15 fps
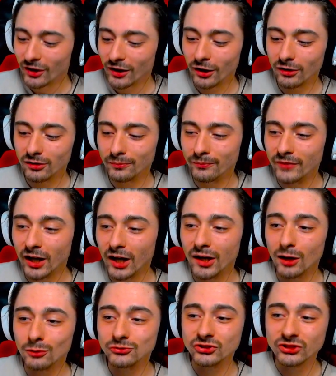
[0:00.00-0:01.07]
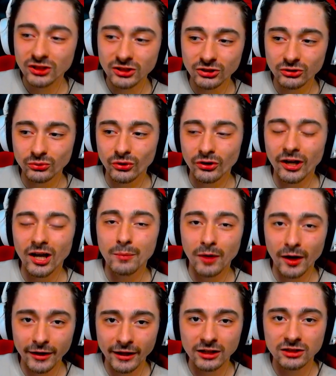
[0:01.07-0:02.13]
And I will see you in
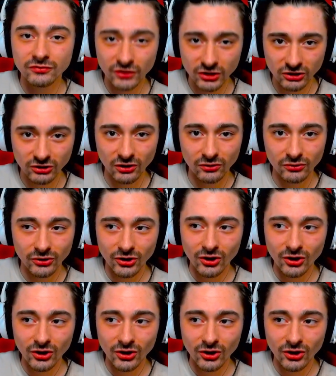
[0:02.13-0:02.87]
my next video,